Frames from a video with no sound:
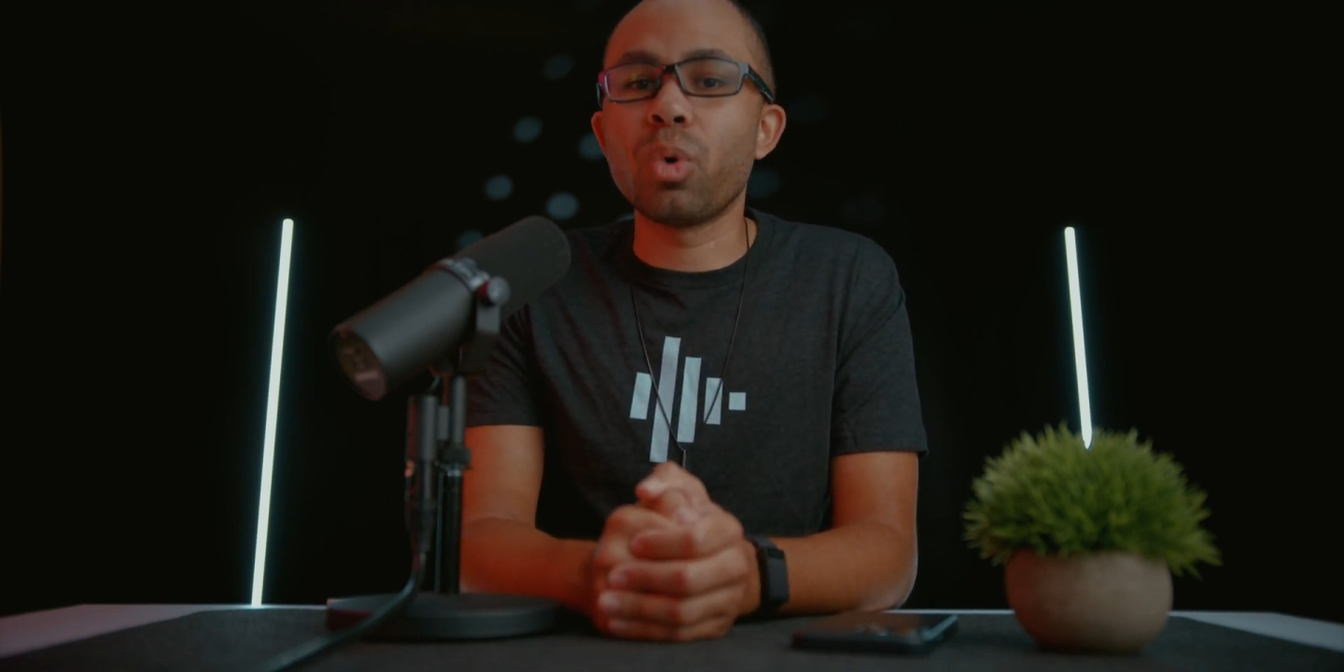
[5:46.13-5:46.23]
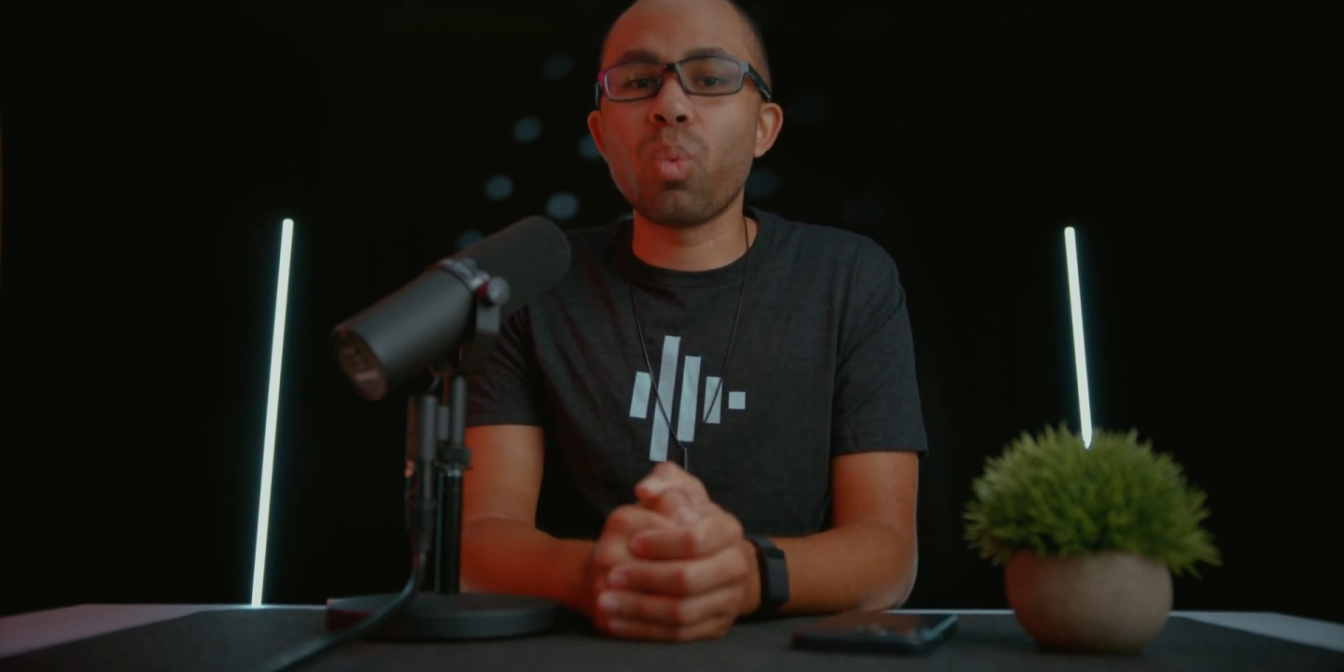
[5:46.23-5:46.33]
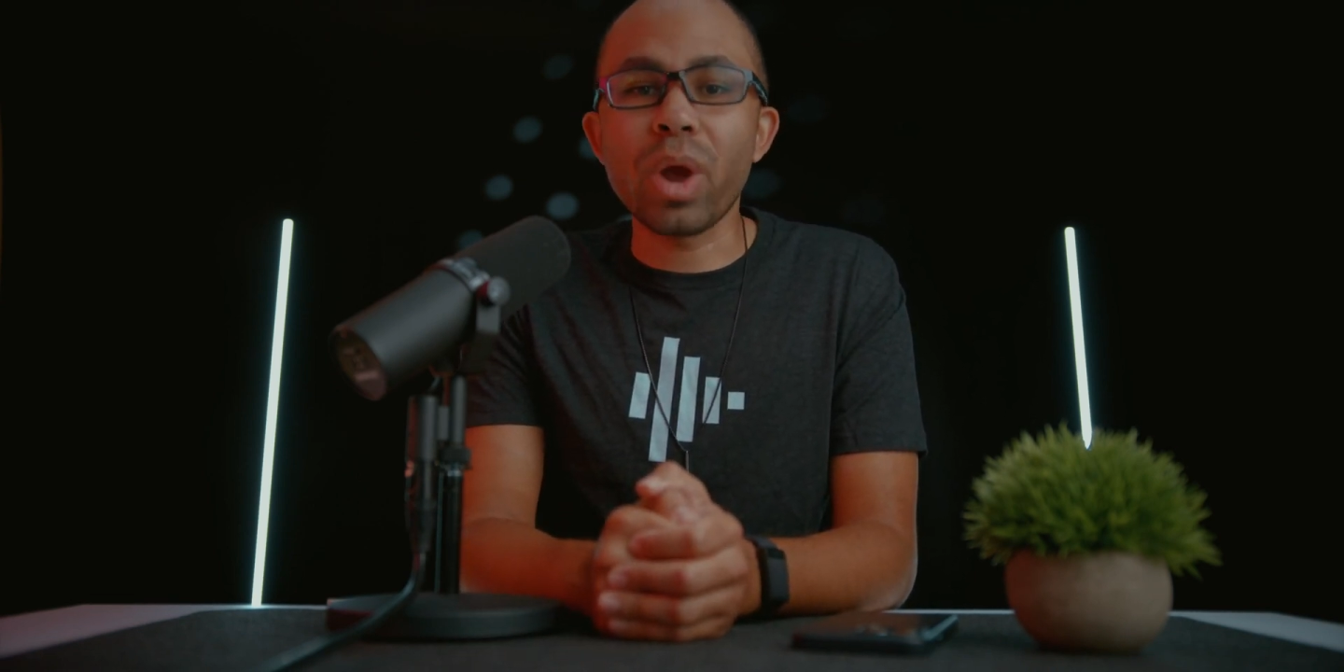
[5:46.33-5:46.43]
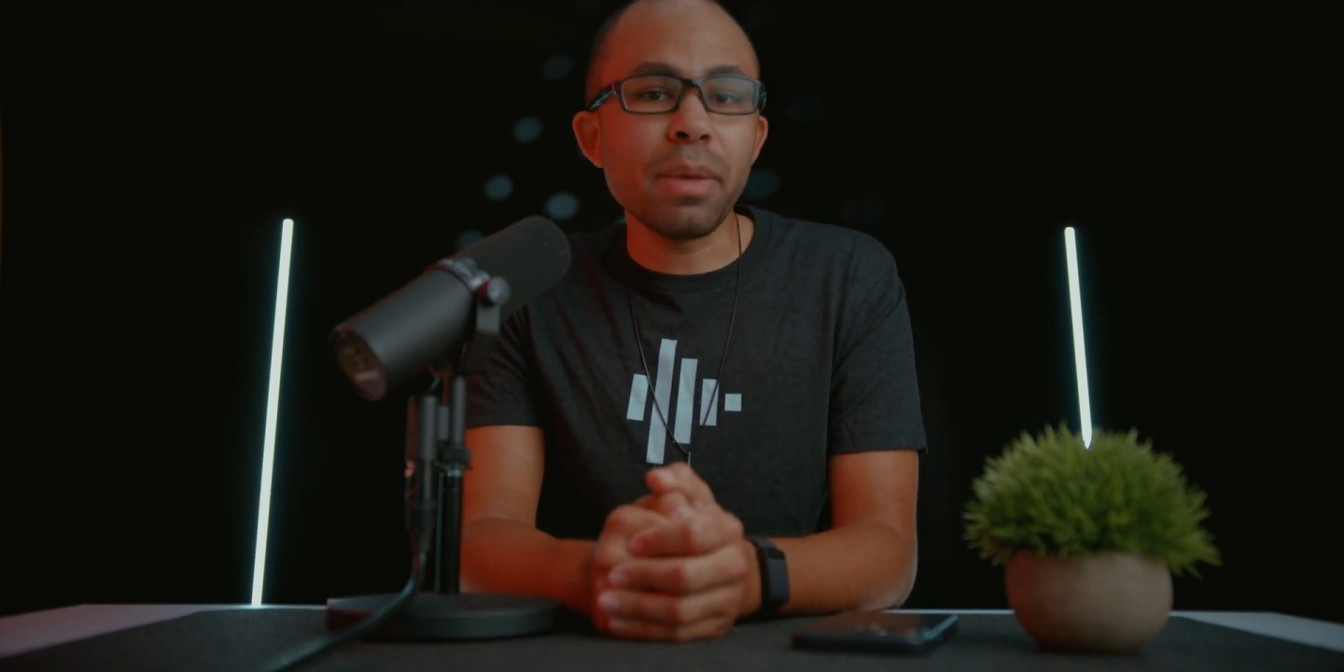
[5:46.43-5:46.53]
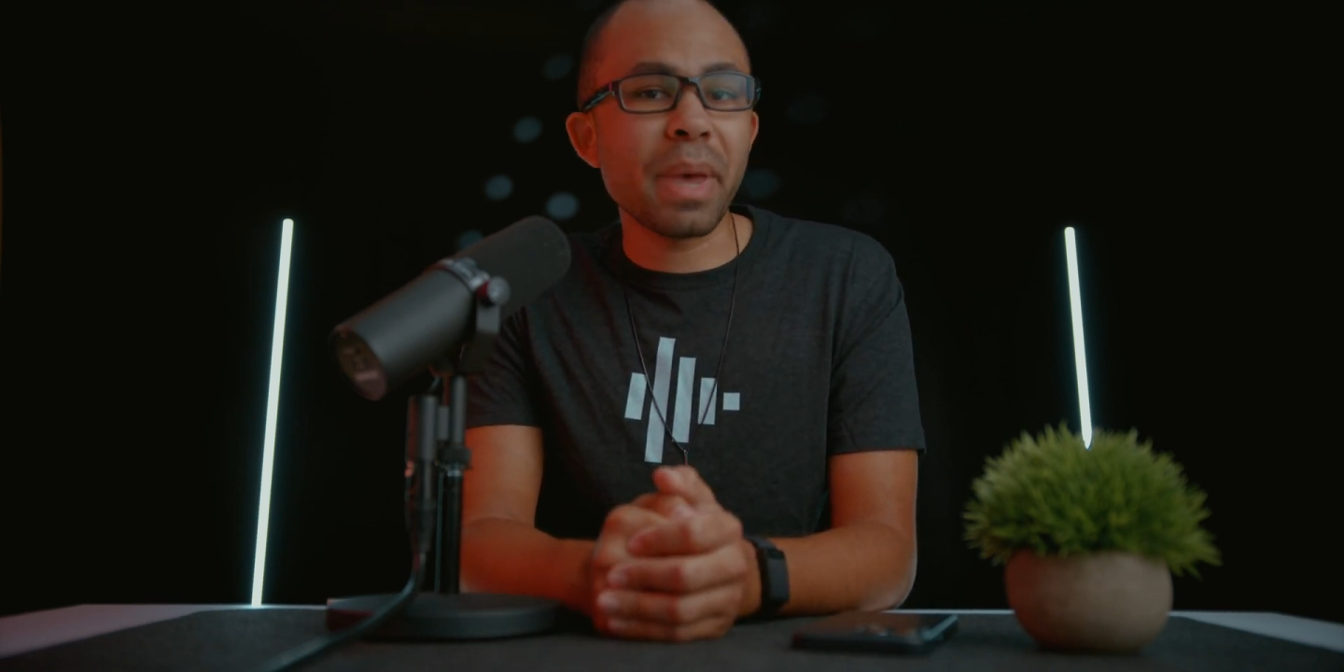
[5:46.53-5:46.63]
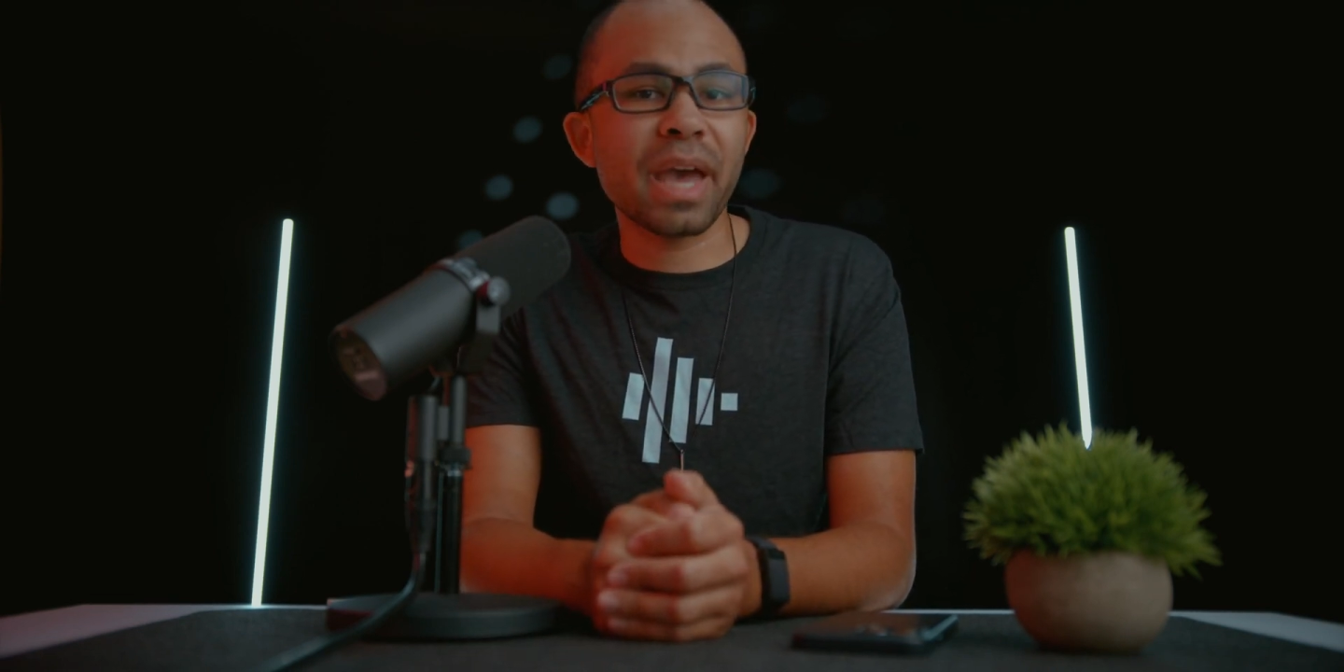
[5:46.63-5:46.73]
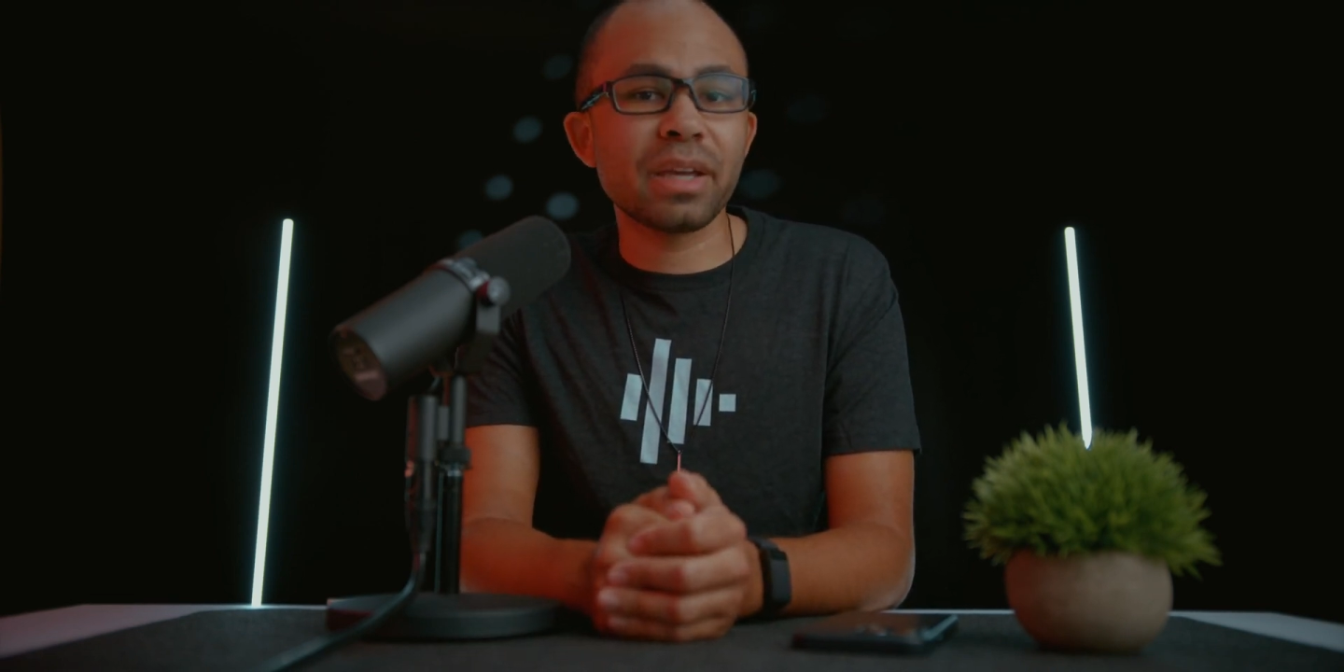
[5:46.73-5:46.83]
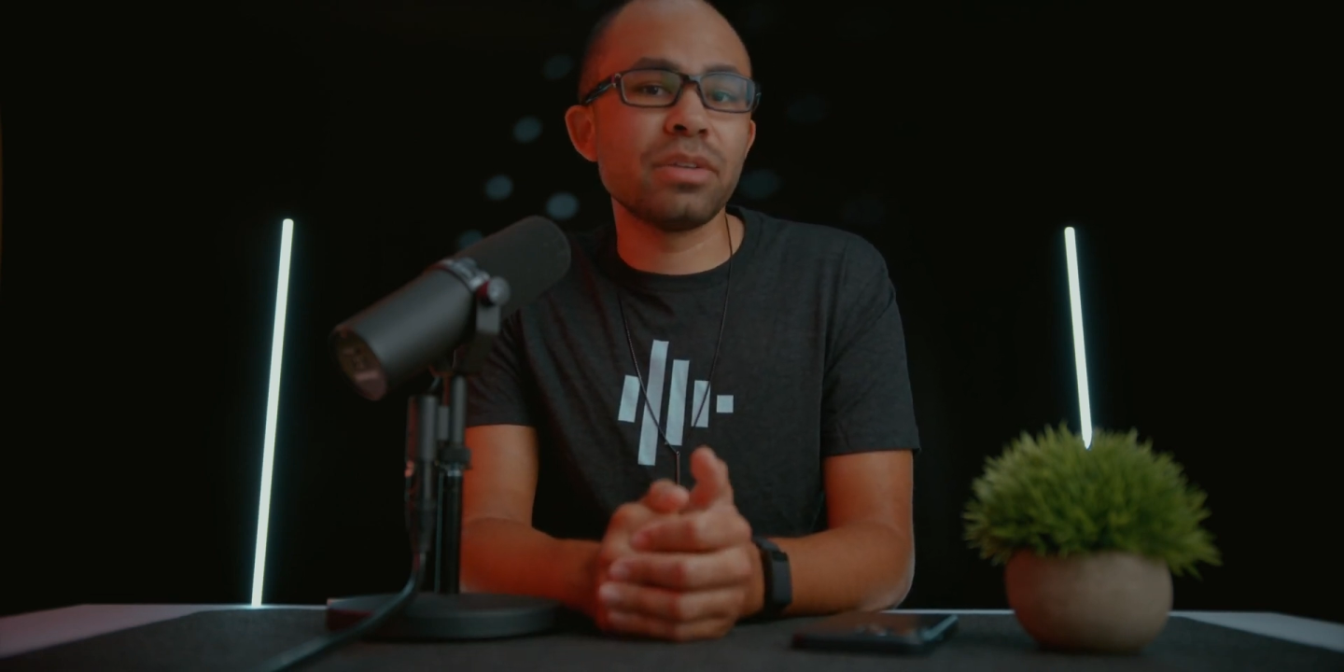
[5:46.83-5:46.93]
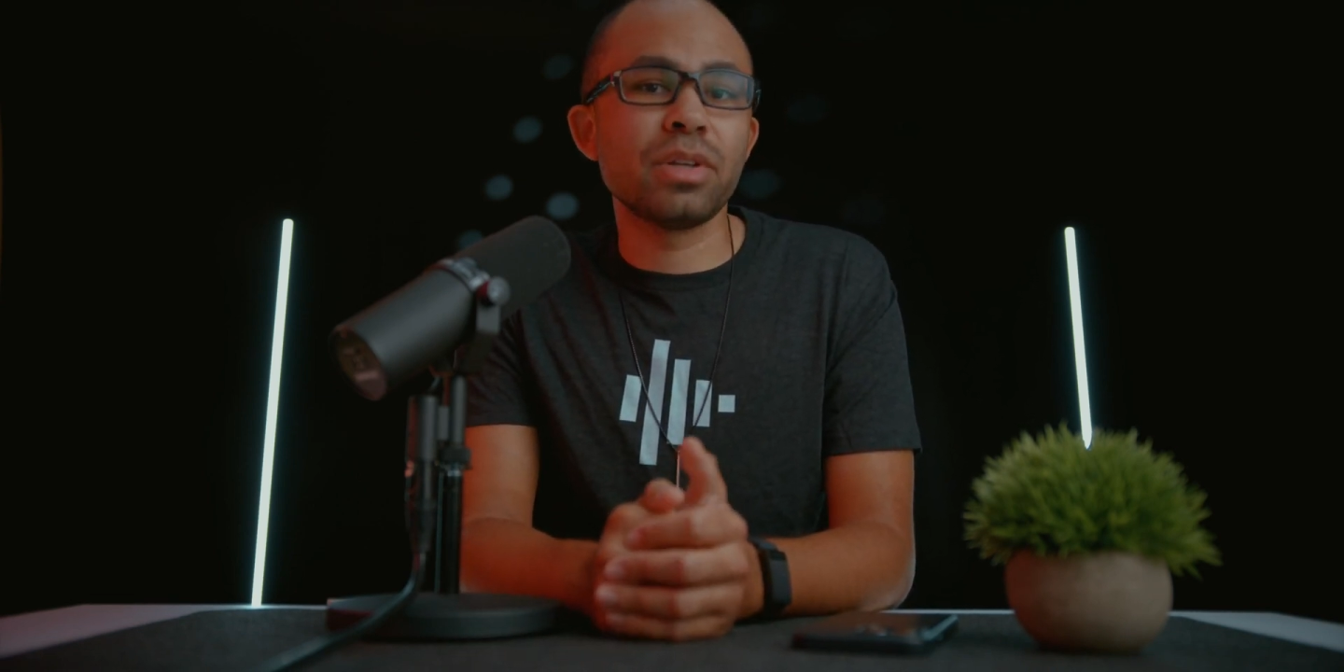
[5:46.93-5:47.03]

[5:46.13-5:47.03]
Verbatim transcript: way back at